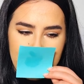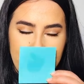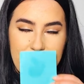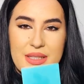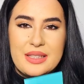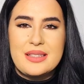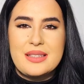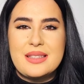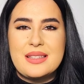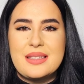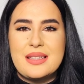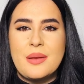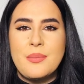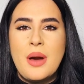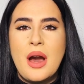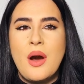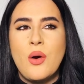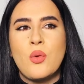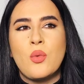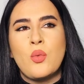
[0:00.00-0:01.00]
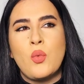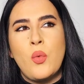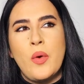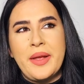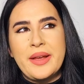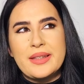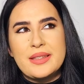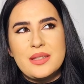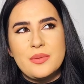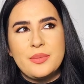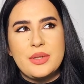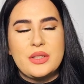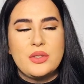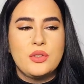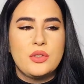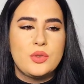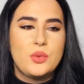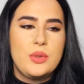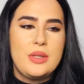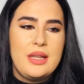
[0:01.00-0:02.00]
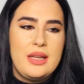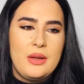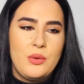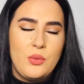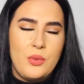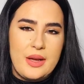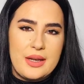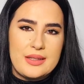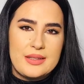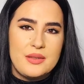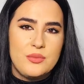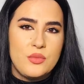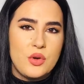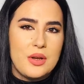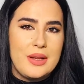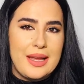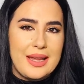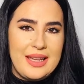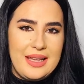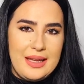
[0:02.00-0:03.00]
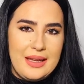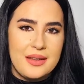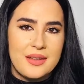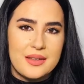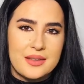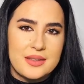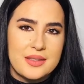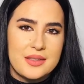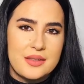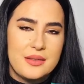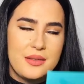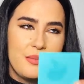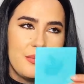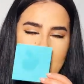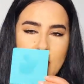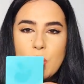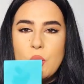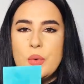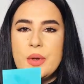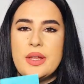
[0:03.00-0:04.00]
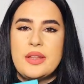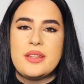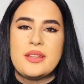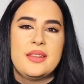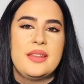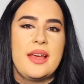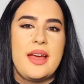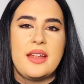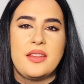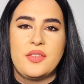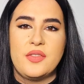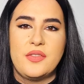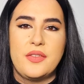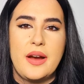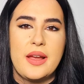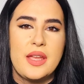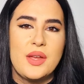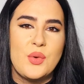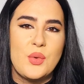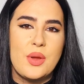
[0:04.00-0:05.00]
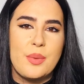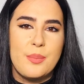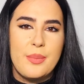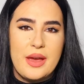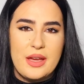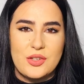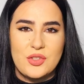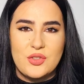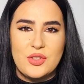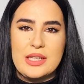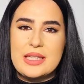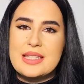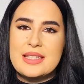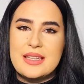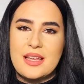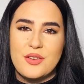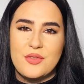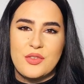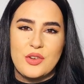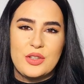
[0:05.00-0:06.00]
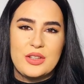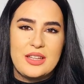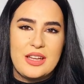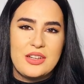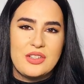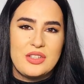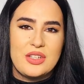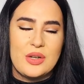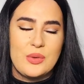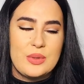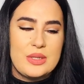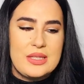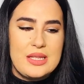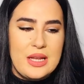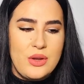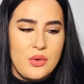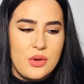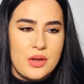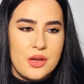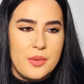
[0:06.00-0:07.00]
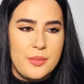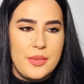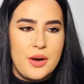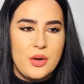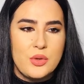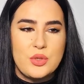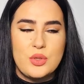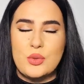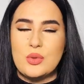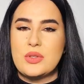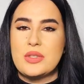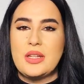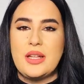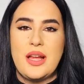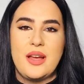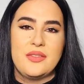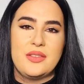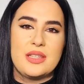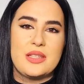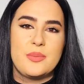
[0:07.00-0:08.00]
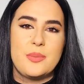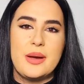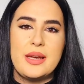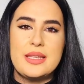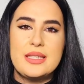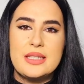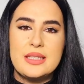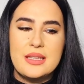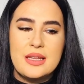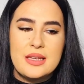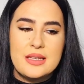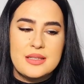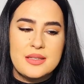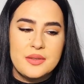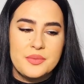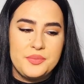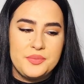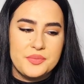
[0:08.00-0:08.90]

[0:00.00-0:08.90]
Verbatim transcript: but somehow waxy but not really waxy more like latex with that fiery passionate saffron touch that I was telling you about you still have the spiciness